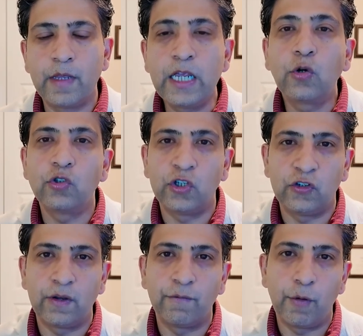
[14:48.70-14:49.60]

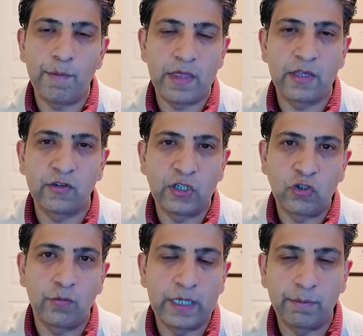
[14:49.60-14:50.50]
ecosystem for business
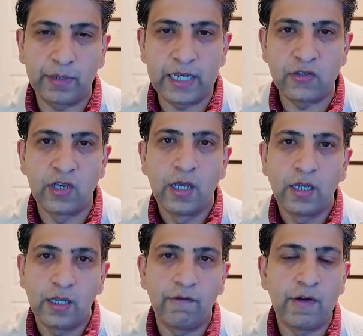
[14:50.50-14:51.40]
needs to be in place
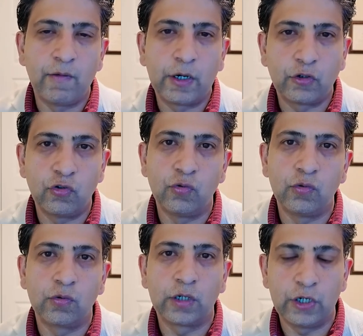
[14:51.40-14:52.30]
if we want
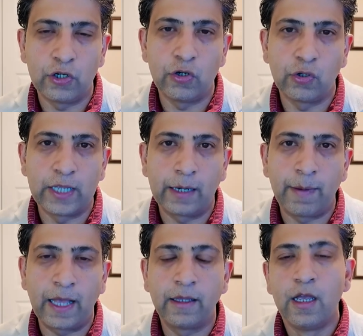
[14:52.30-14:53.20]
to continue on that
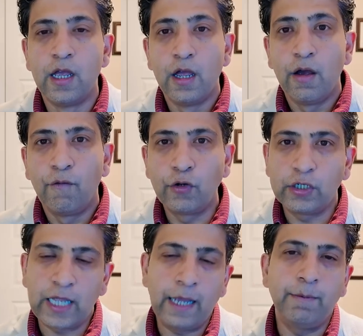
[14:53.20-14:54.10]
path. For
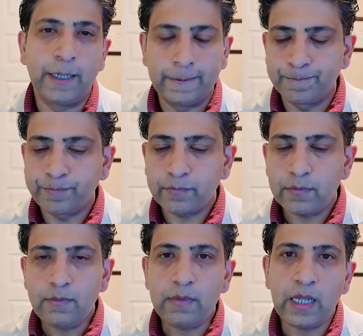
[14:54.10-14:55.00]
the time being,
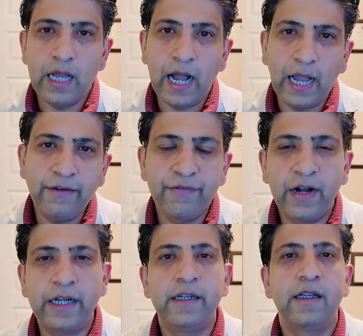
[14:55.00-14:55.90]
I
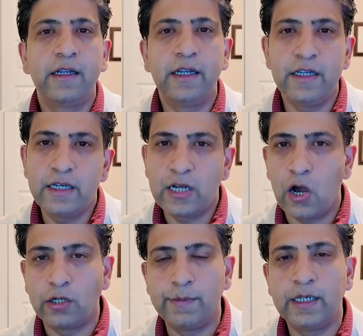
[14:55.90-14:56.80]
find Indian
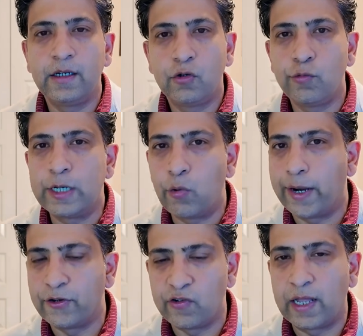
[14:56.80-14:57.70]
economy to be
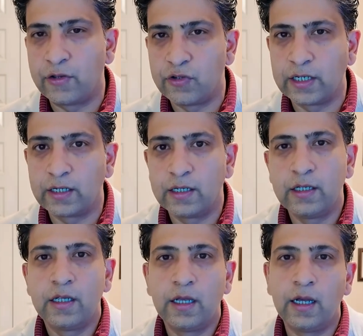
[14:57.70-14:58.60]
quite challenging.
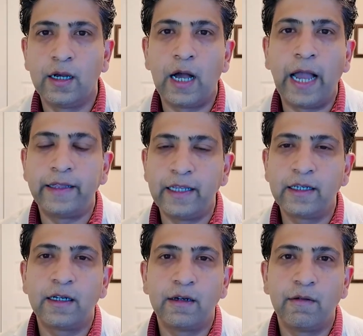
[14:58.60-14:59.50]
I
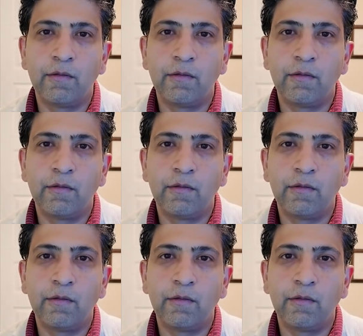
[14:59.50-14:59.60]
think